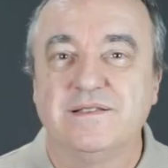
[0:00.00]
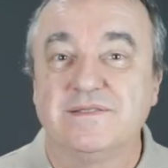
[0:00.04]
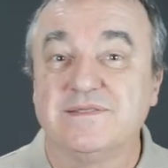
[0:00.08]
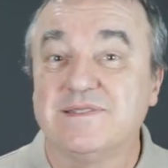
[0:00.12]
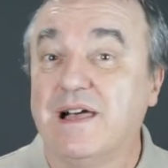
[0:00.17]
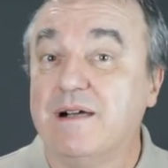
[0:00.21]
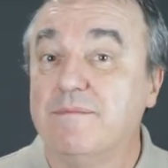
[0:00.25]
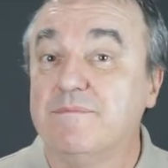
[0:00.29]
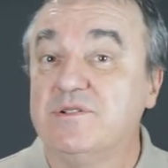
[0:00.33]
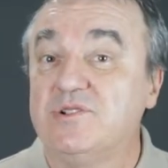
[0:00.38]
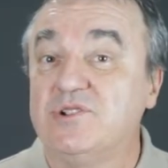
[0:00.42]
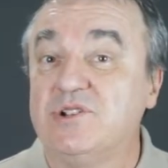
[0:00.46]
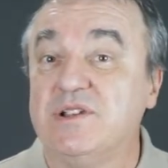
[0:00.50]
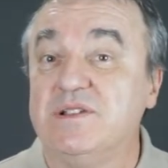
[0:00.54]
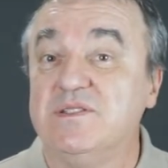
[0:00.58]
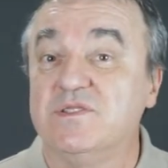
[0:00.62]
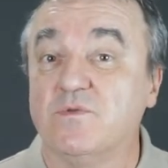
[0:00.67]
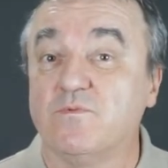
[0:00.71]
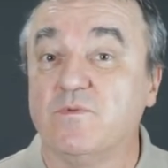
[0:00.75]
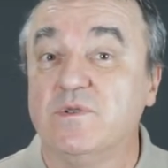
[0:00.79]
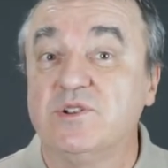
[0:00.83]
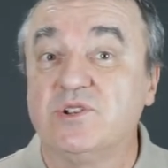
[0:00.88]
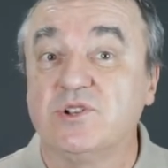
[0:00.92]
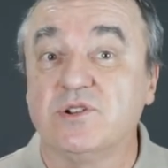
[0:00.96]
Slot machines
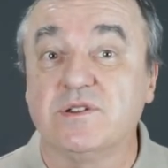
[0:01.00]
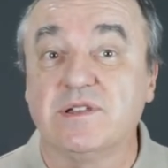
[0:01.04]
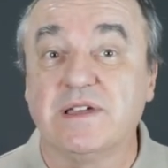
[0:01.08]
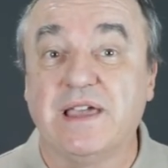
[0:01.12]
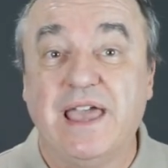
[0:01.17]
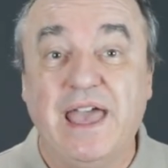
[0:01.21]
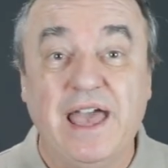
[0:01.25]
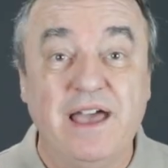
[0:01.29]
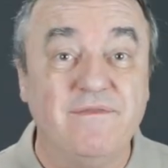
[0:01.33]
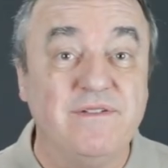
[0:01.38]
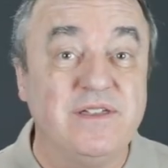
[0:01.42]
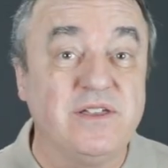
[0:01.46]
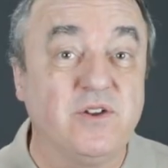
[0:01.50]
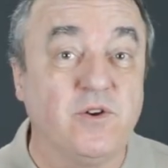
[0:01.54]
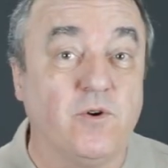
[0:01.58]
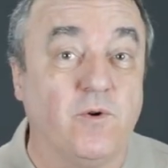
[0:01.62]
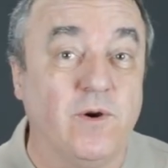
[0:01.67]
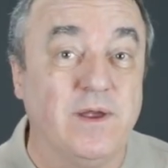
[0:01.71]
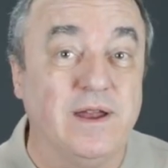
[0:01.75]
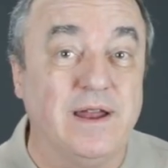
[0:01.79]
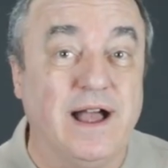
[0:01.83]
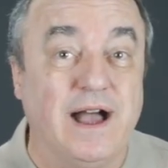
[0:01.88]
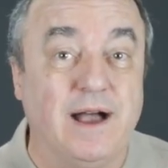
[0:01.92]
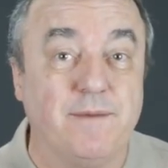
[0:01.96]
originally having
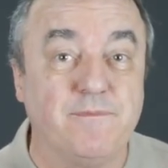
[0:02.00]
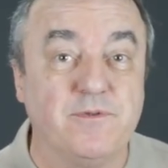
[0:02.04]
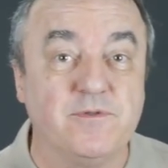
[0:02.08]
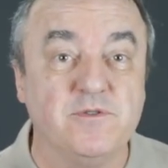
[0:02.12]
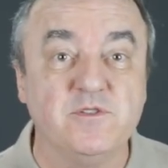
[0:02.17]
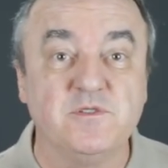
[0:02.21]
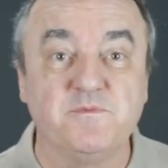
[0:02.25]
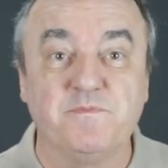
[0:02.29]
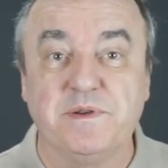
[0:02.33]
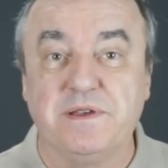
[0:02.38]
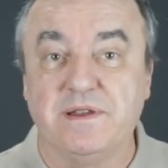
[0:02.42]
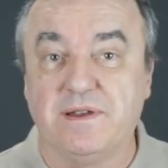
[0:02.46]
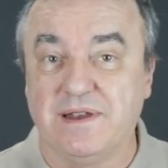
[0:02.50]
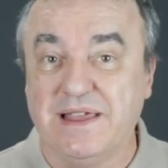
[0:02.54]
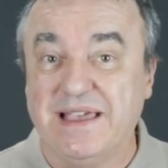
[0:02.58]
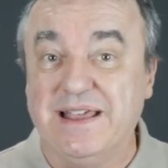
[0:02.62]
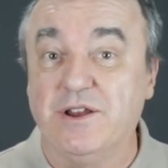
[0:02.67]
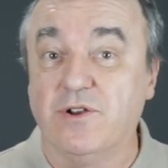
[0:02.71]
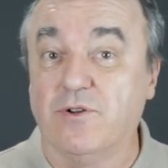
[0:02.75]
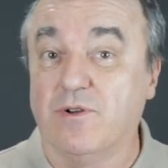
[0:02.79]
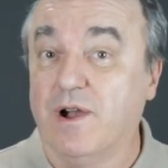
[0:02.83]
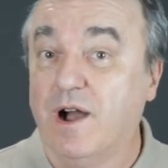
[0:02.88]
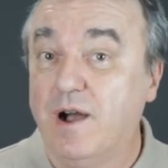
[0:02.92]
coin hoppers but later